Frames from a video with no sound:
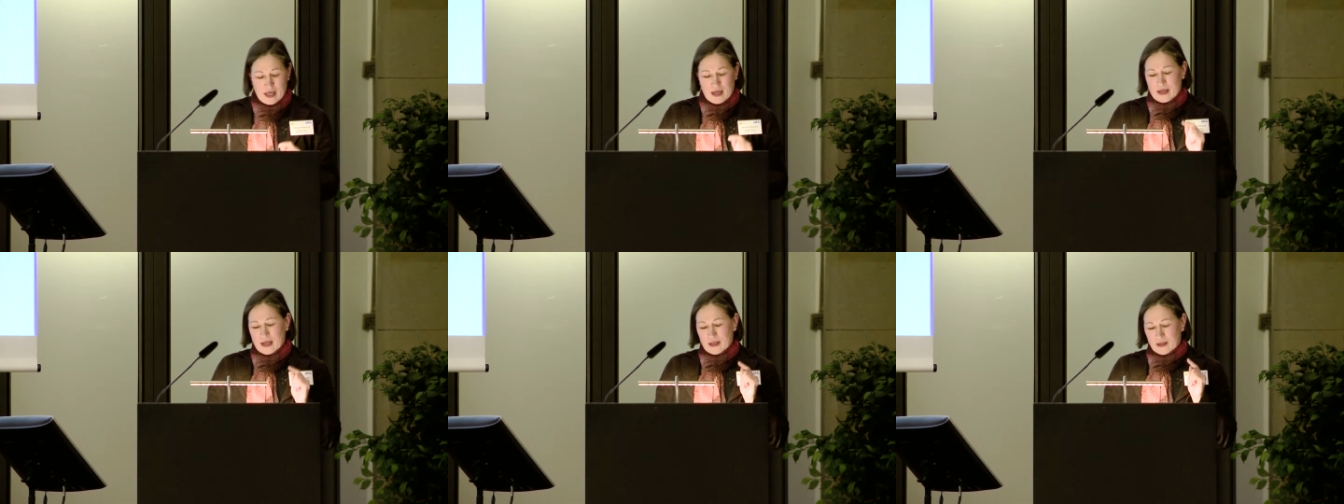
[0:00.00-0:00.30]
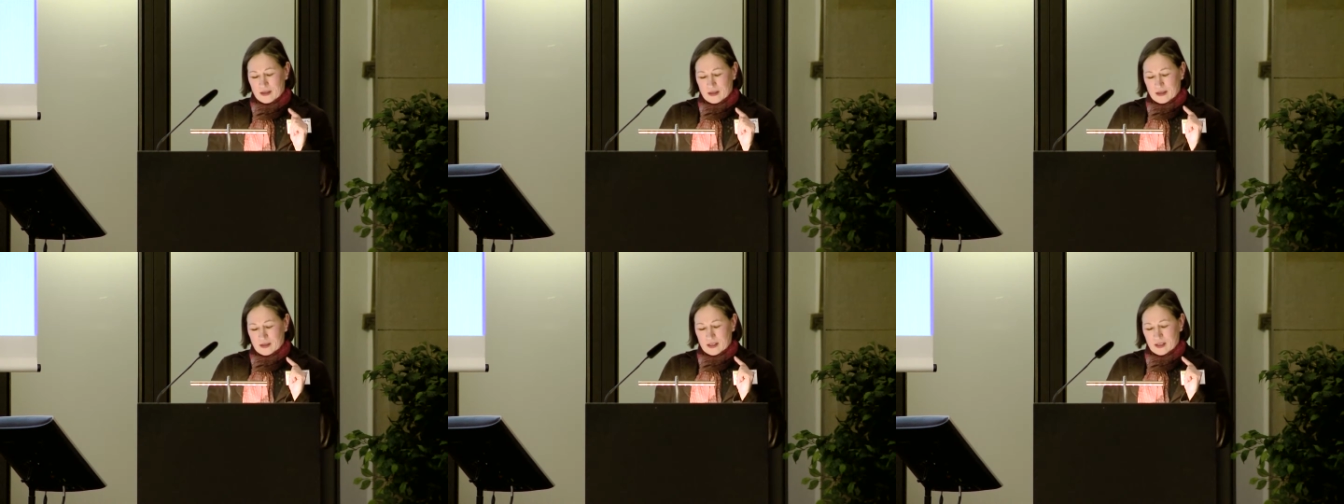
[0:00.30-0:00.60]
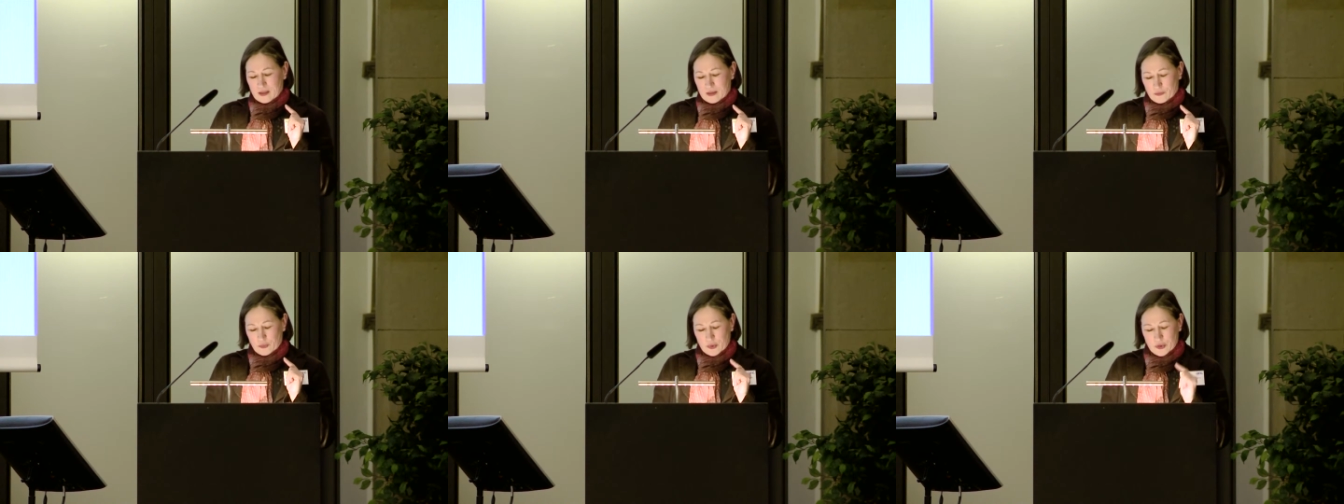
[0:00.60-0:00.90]
that the
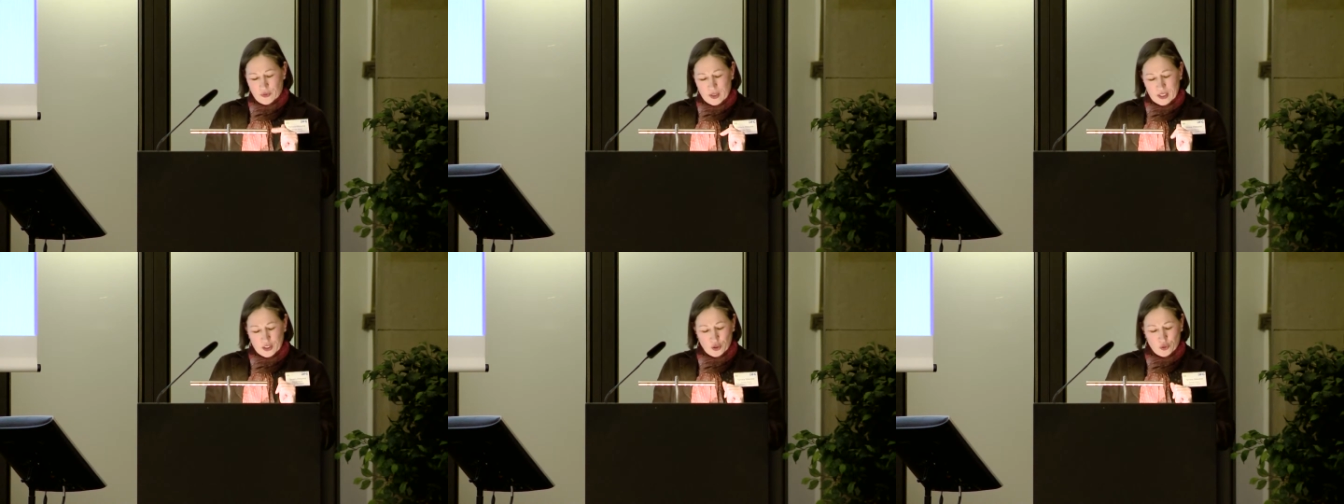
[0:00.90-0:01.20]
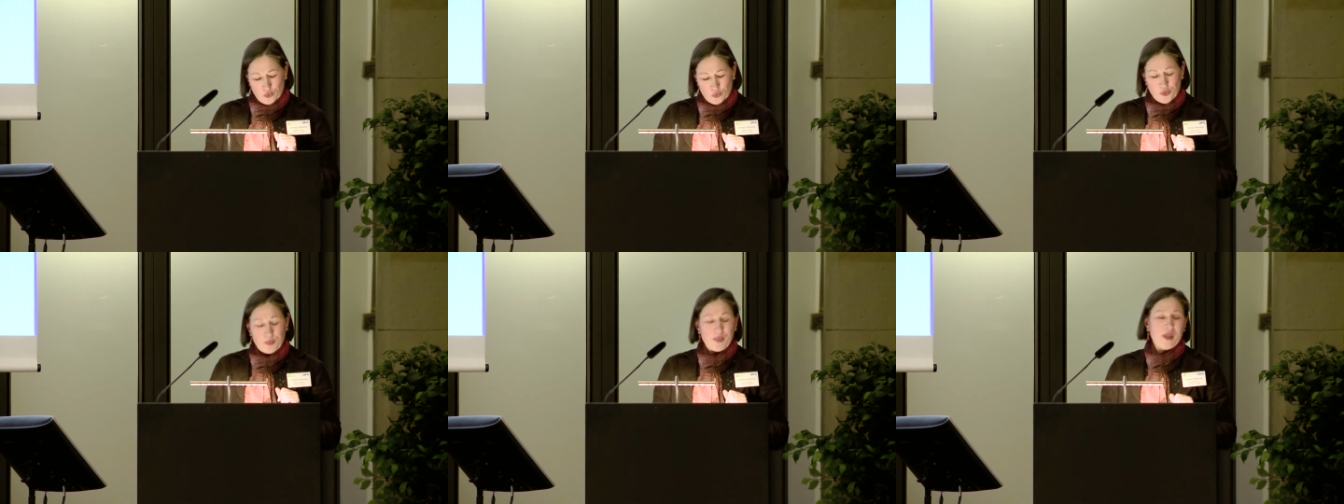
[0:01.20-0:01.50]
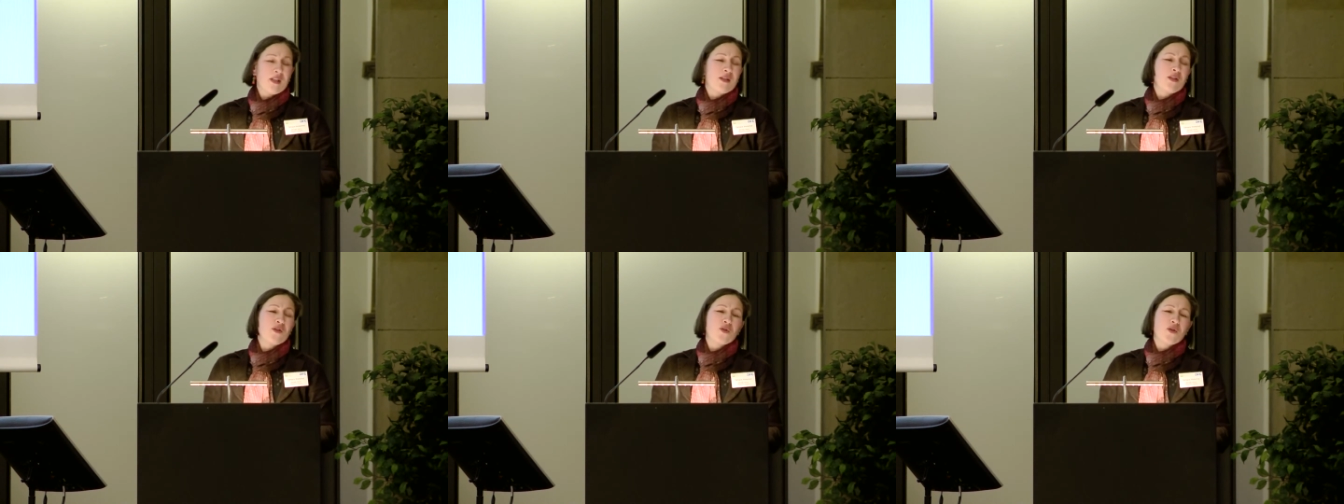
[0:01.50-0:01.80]
retraction would be
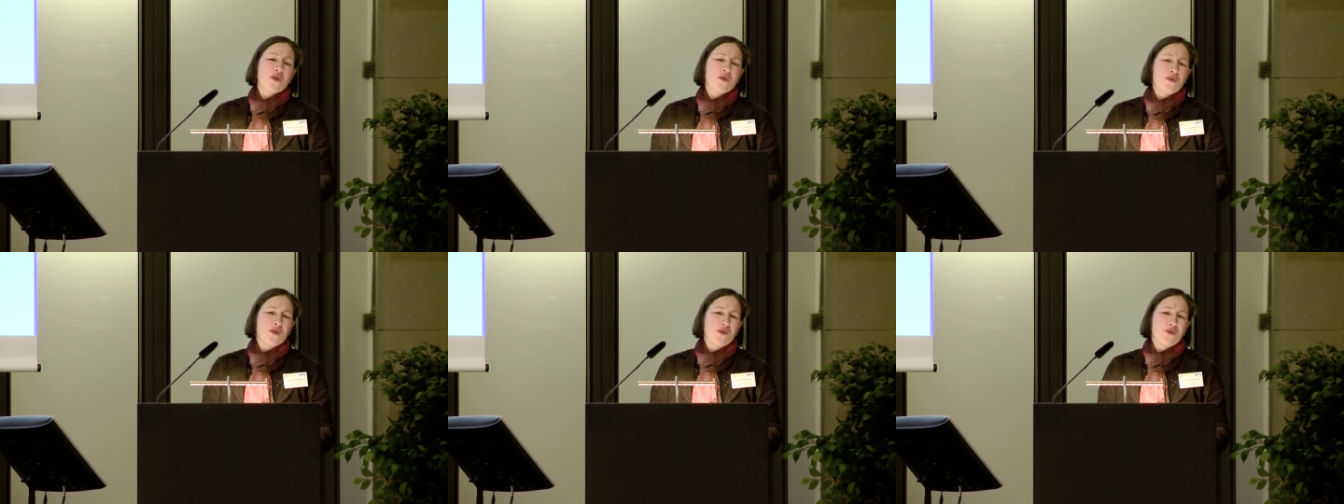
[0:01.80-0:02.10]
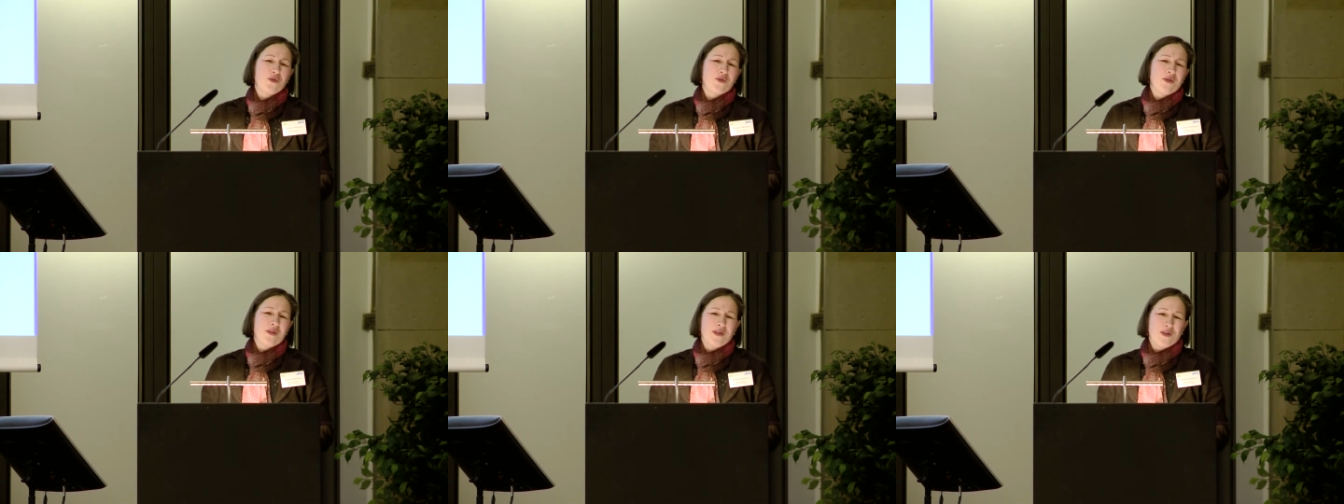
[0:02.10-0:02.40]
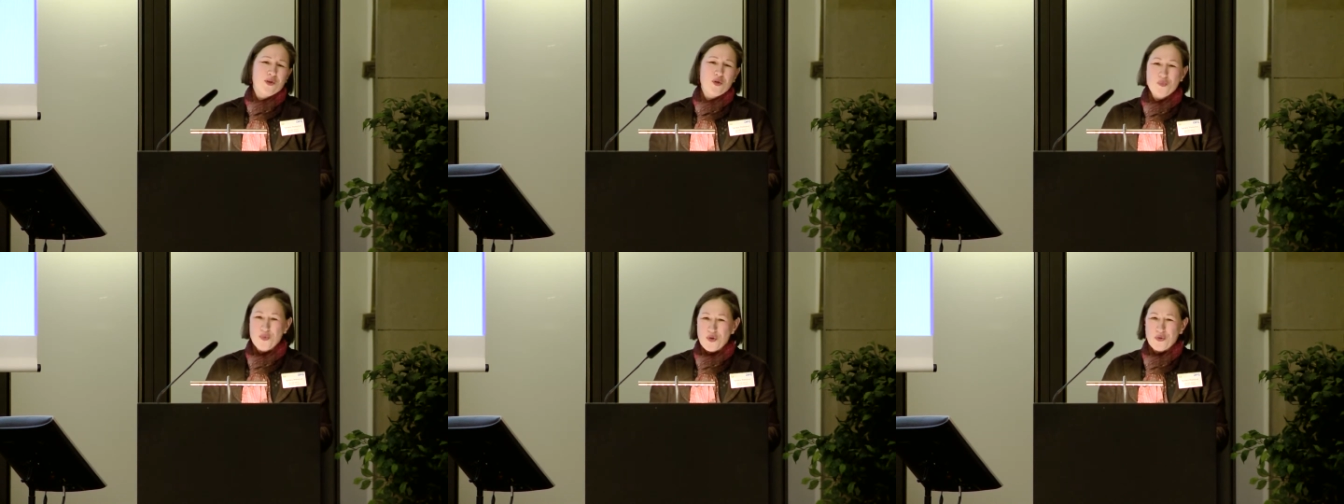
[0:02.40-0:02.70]
a disservice to the
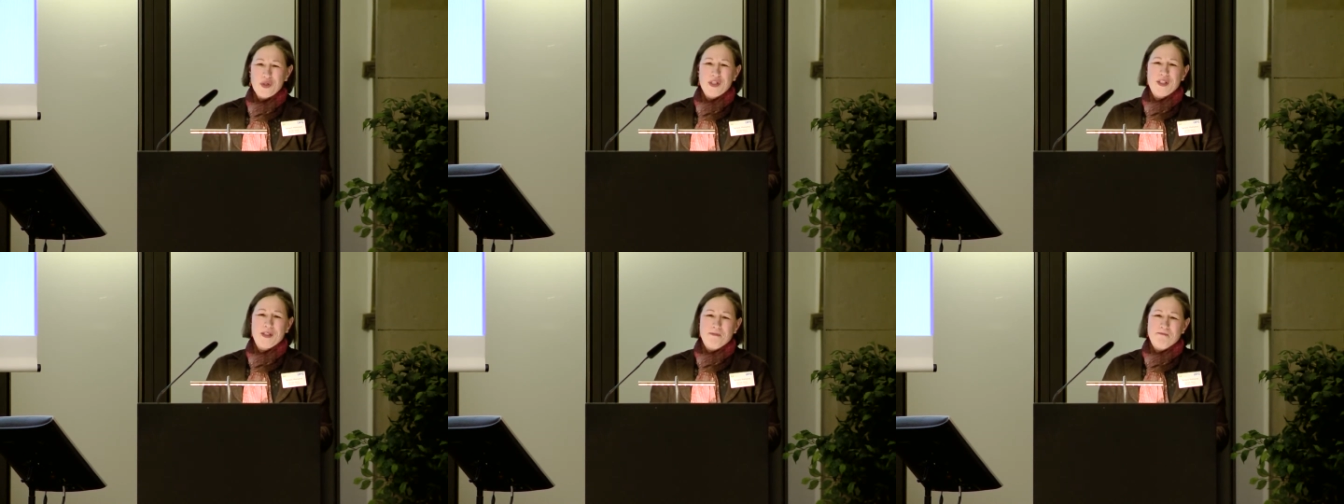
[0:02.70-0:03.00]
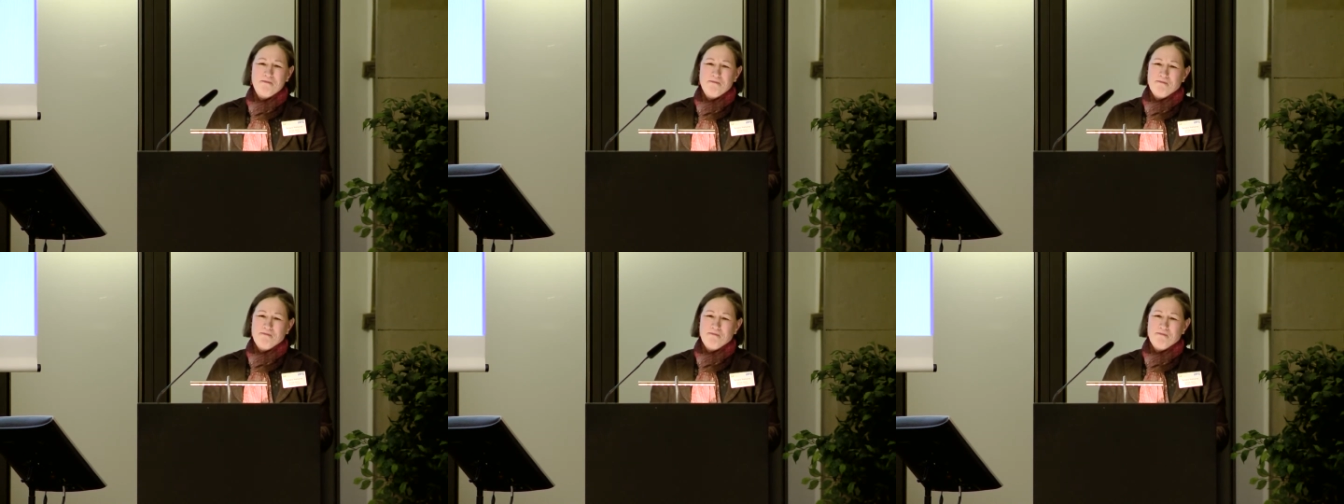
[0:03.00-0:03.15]
community.